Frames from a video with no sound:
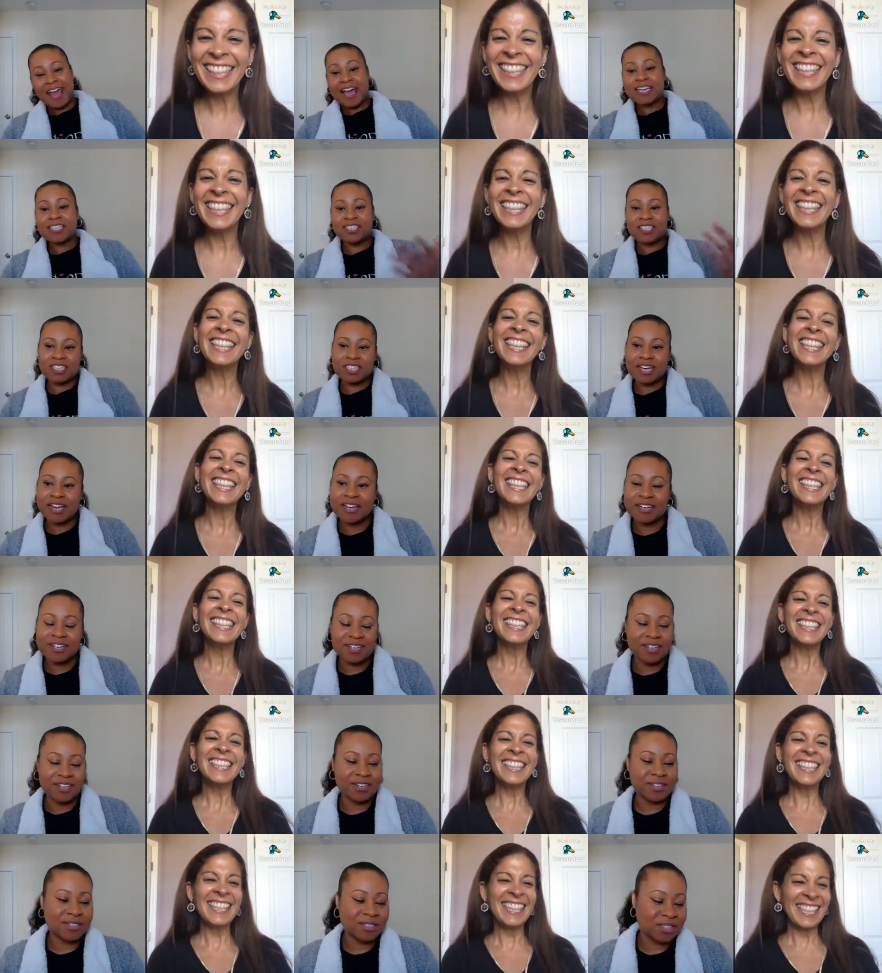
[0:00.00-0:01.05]
Speaker 1: And share, you
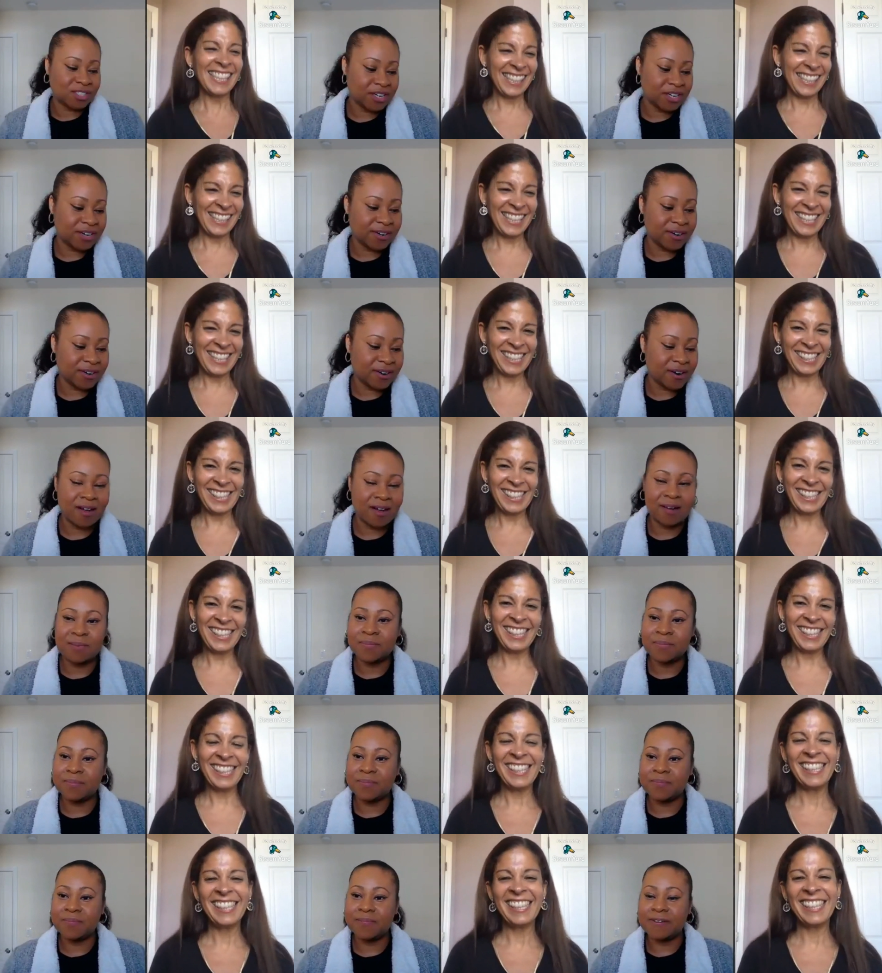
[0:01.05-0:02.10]
know, share.
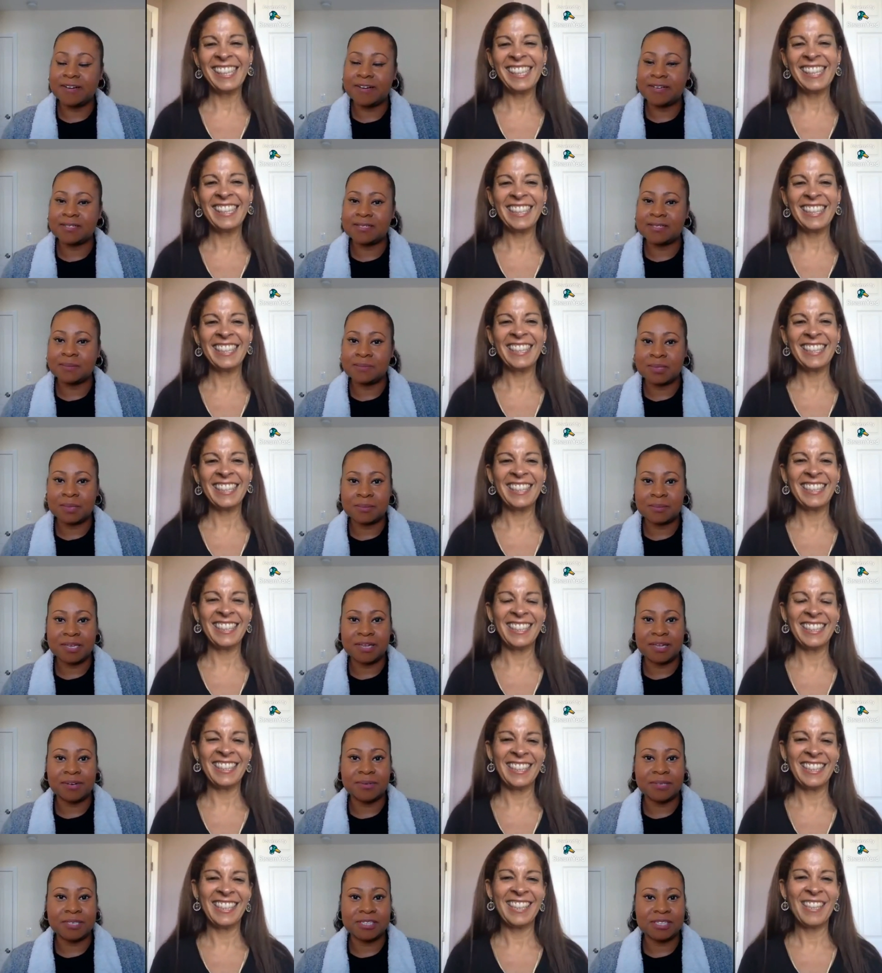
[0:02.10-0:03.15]
Sometimes I get
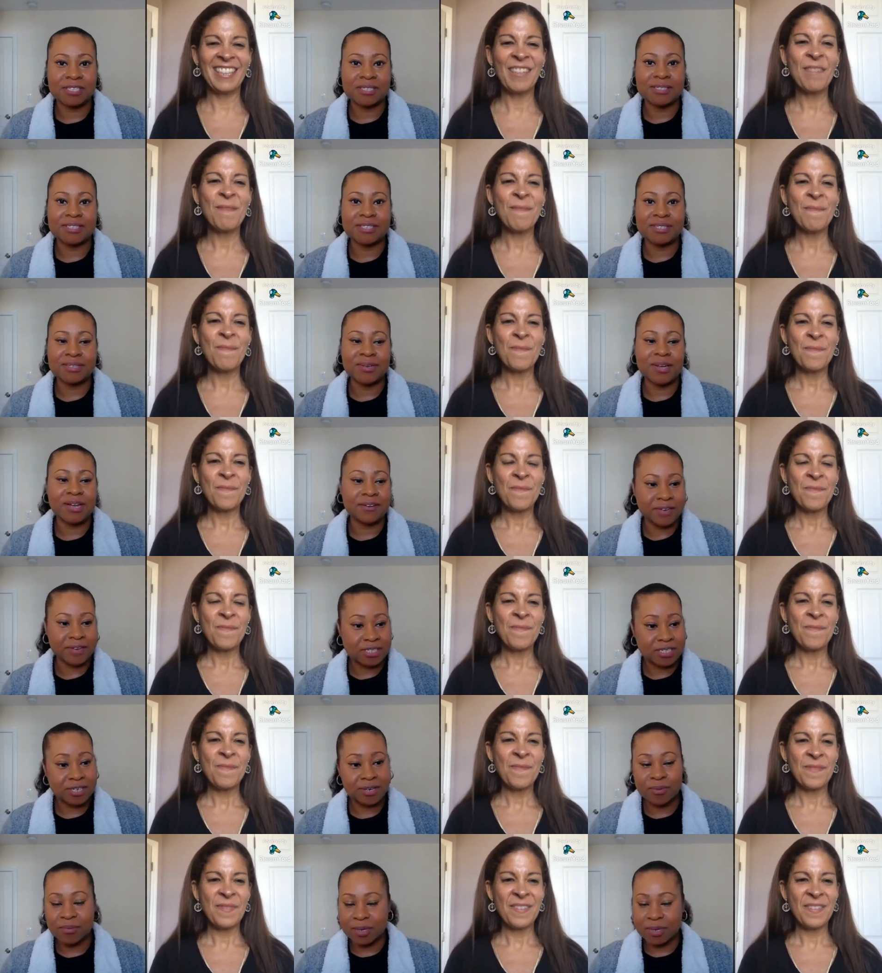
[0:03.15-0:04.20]
a question, is it okay if I
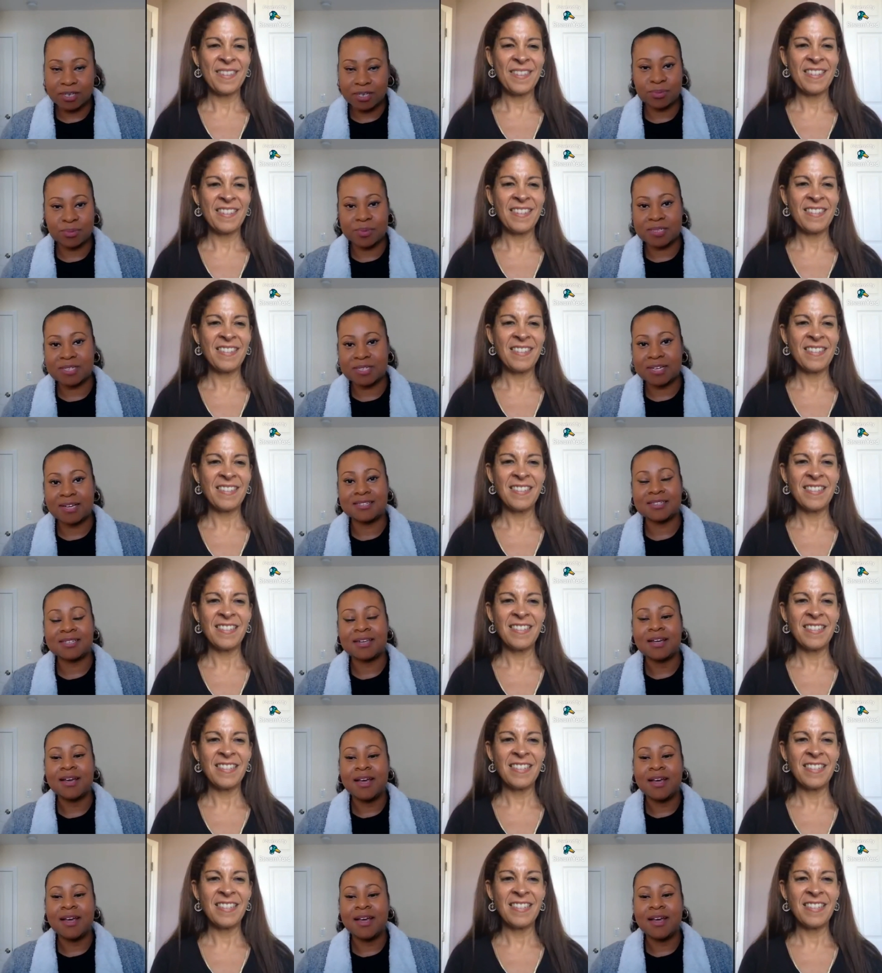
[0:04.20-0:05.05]
share? 100%.